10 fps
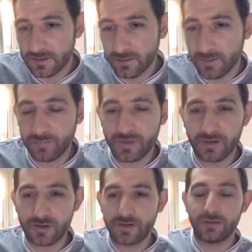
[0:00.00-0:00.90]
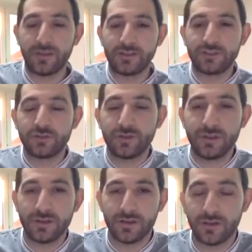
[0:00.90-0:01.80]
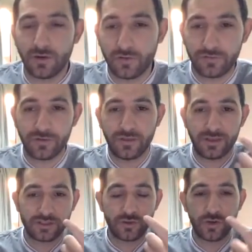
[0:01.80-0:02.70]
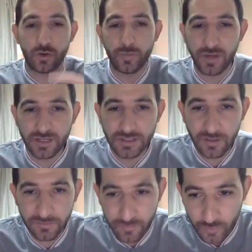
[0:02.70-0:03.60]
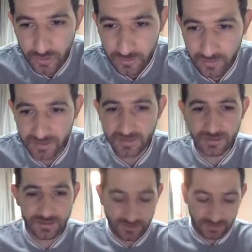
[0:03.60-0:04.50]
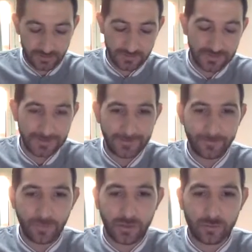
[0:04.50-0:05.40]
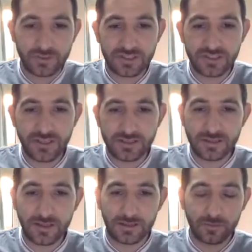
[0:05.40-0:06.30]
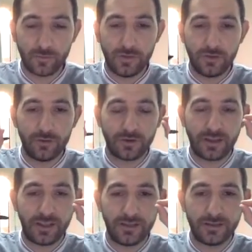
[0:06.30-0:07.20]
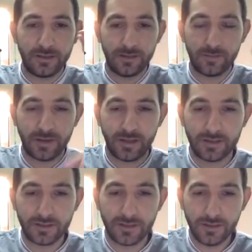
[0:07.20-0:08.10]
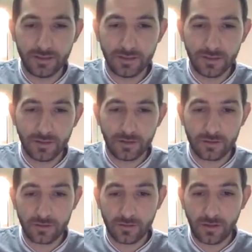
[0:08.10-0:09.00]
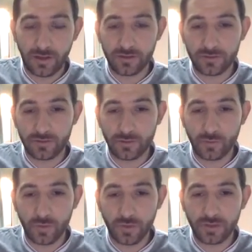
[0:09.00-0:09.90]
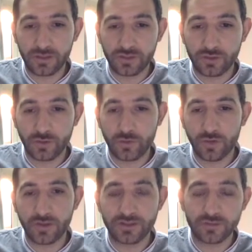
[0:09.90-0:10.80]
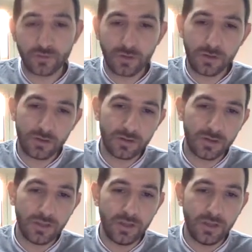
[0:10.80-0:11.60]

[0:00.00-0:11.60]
Remember the join operation of Boolean matrices, which says that we look entry by entry, and 1 join 1 is 1,